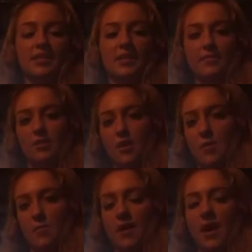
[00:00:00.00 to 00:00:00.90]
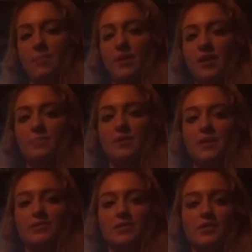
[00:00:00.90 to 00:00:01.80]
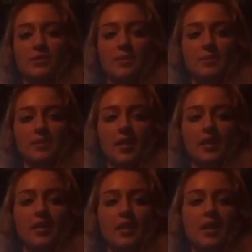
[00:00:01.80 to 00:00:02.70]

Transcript: except for MRAP, um, which is a peptide,